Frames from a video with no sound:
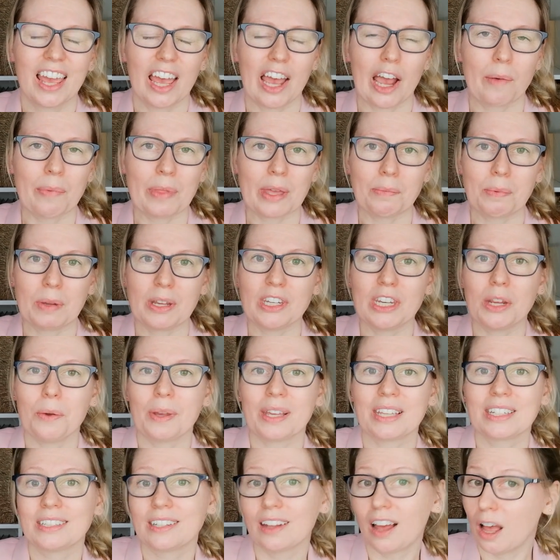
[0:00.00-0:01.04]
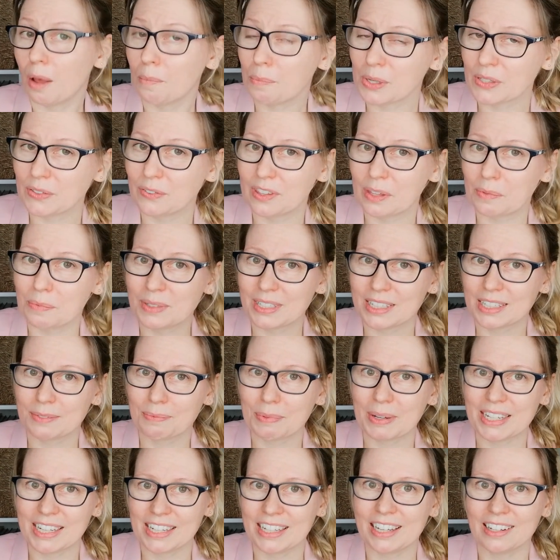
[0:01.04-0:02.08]
and there'd be new examples for them to
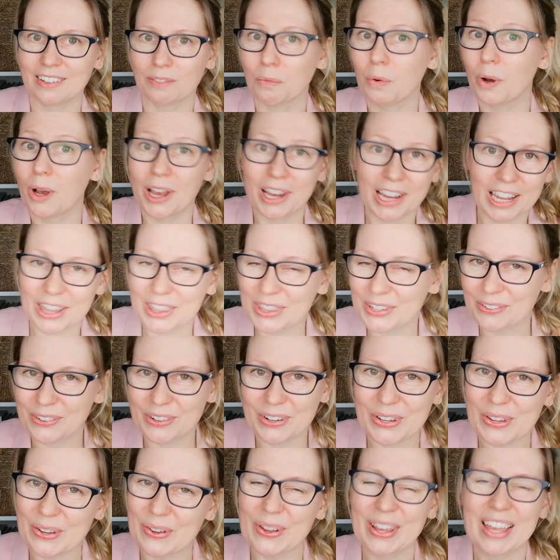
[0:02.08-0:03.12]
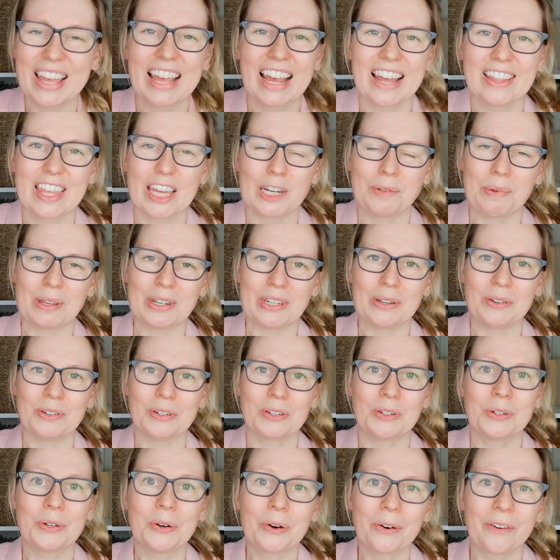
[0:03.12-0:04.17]
be working through, there'd be new
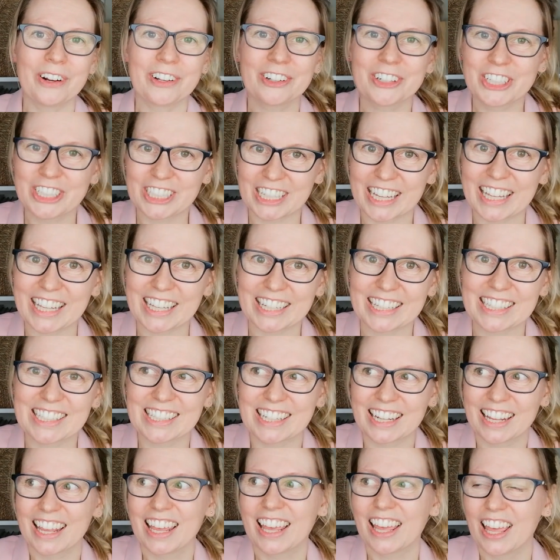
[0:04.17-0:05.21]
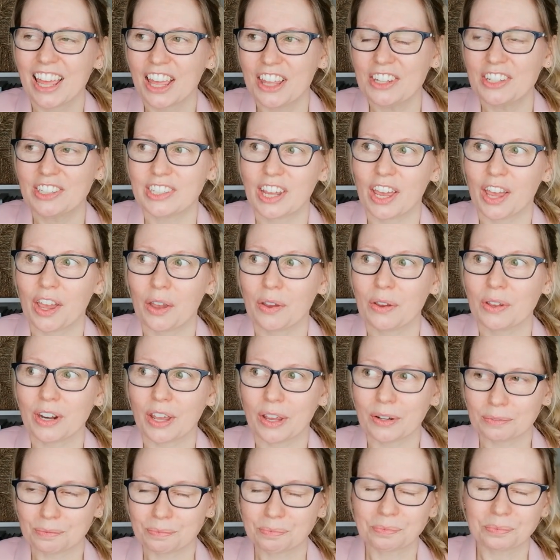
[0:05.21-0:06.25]
tutorial sheets. So, you
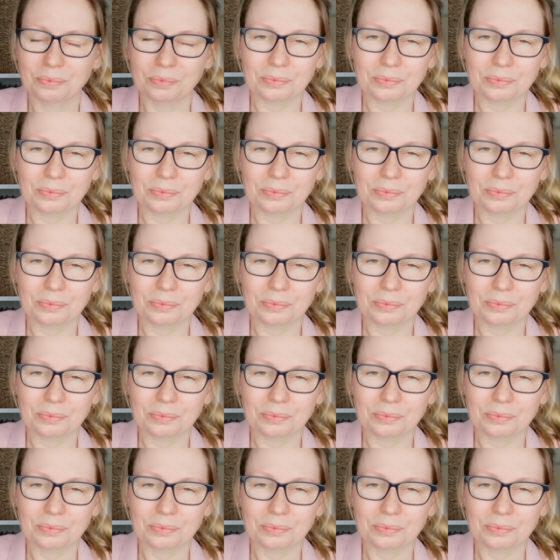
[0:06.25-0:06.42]
know,